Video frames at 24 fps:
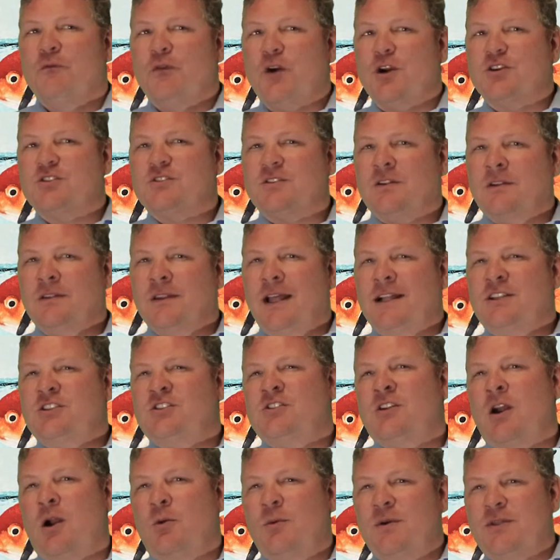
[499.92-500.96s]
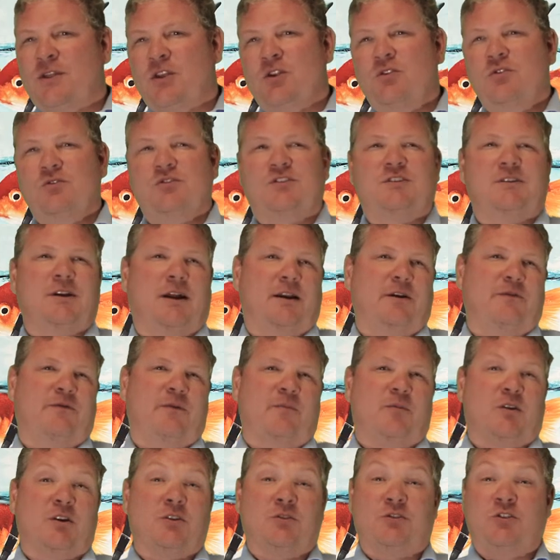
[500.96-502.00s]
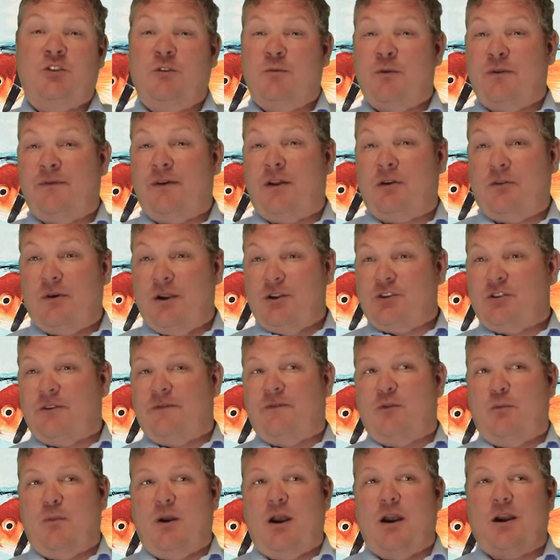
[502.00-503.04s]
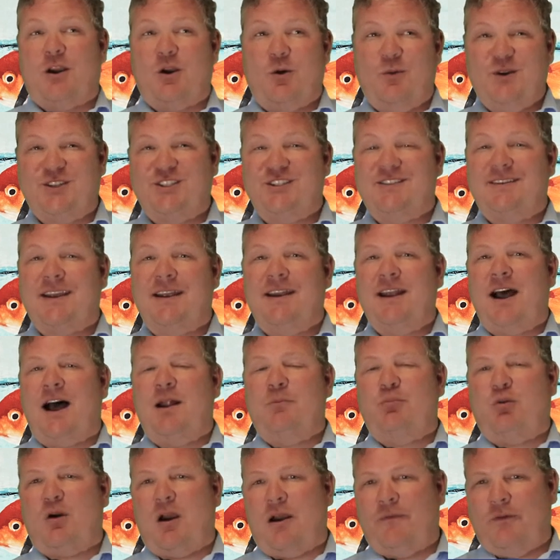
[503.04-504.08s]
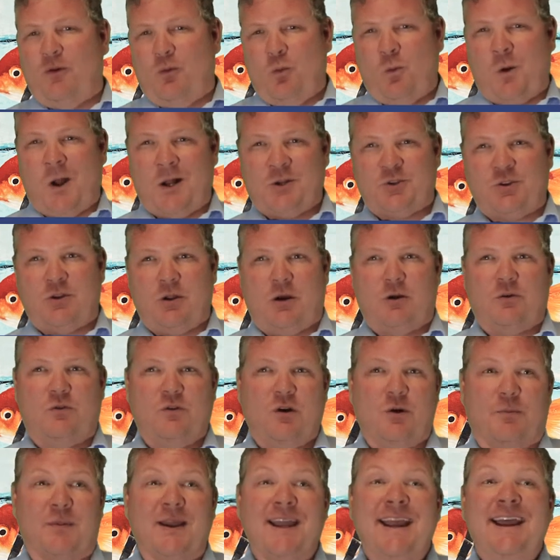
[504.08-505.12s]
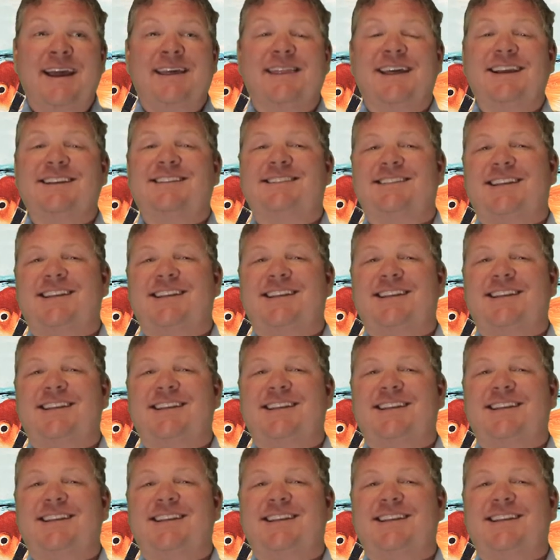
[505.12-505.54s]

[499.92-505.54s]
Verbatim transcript: First, let's start with the new study from the Consumer Federation of America, which is a nonprofit watchdog group. They